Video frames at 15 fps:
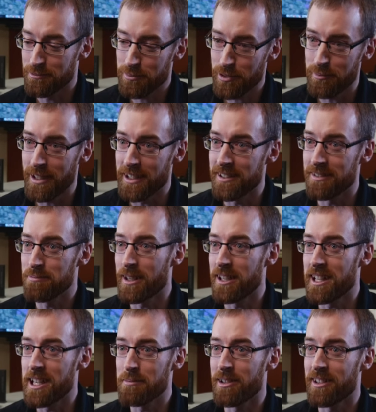put my my
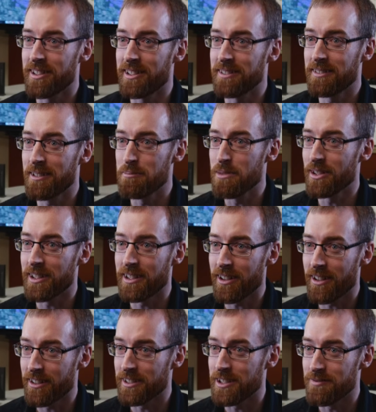name on a, a million
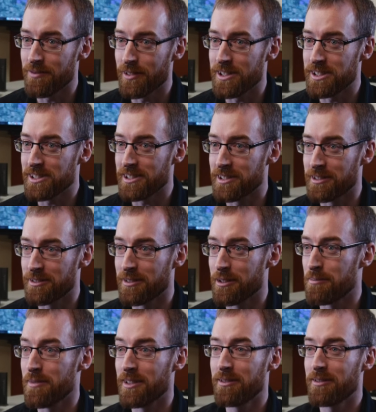dollar invoice or
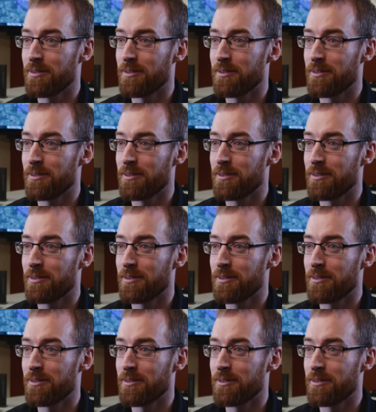or